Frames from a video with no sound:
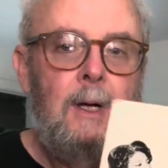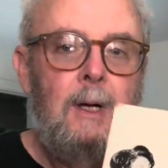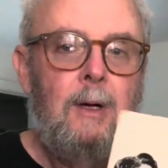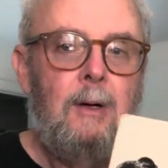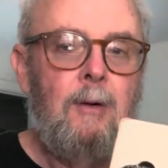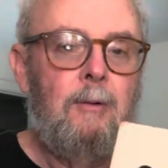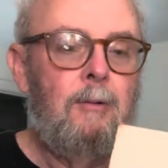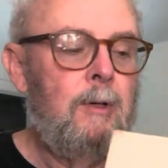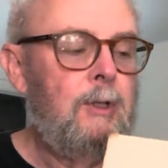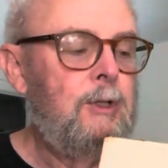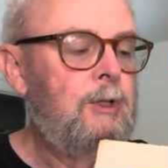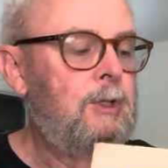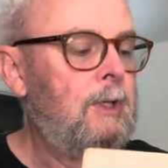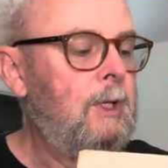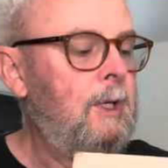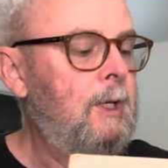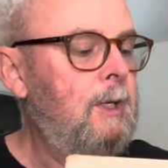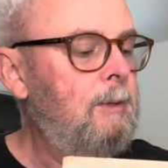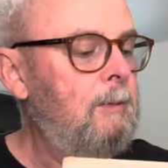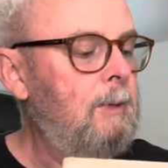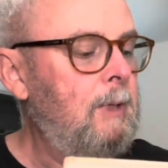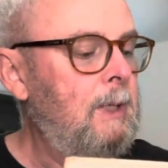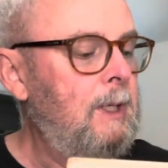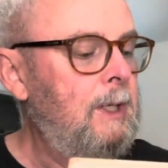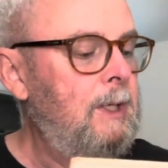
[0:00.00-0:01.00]
Originally
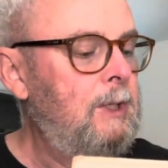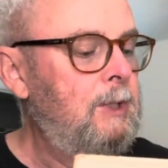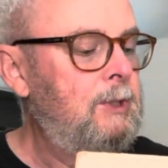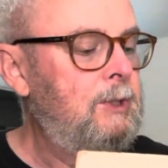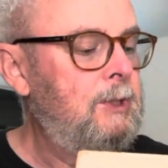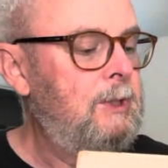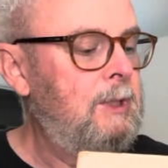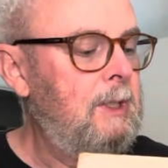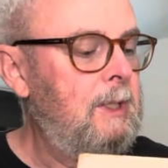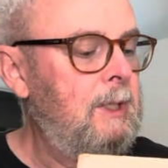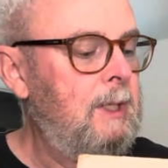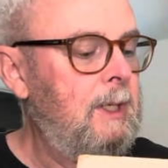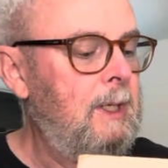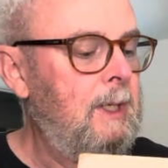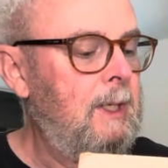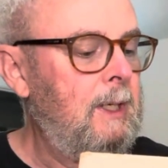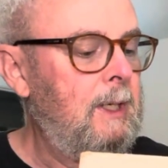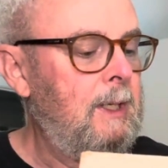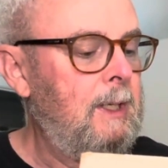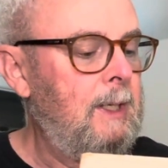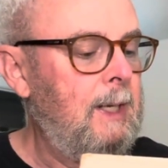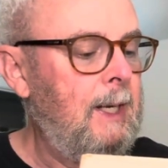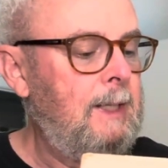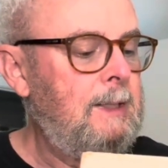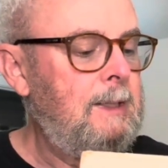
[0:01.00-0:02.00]
released
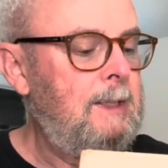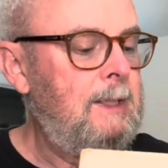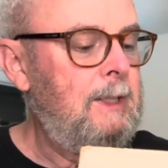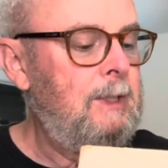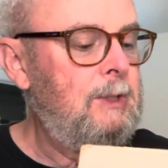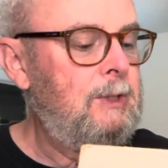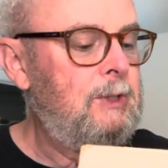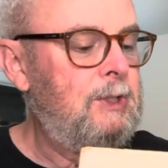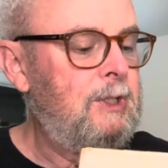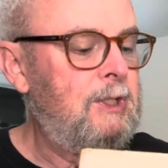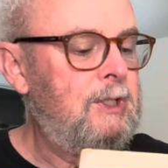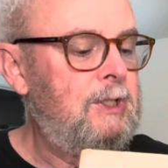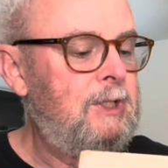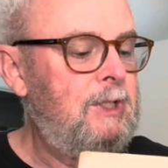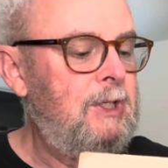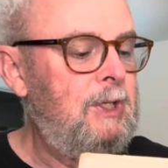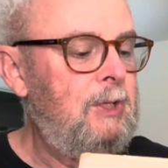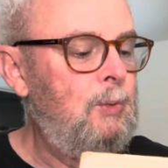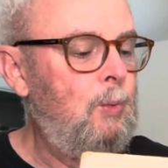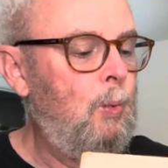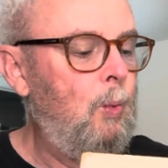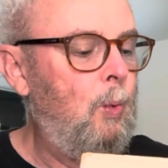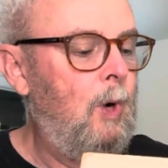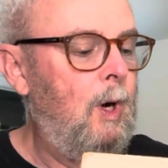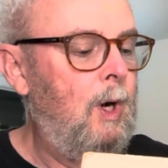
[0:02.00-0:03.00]
in
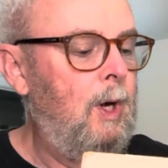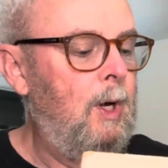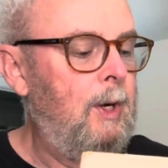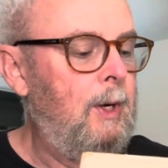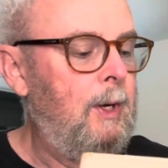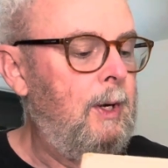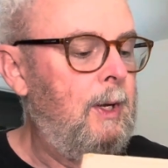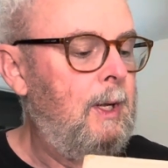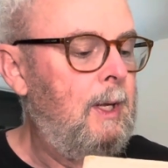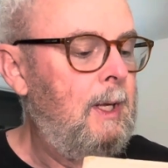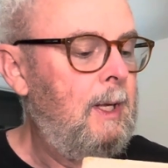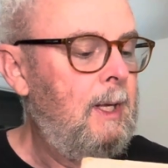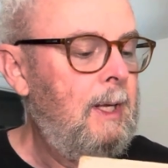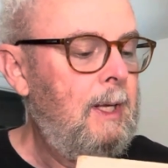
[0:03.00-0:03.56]
1961.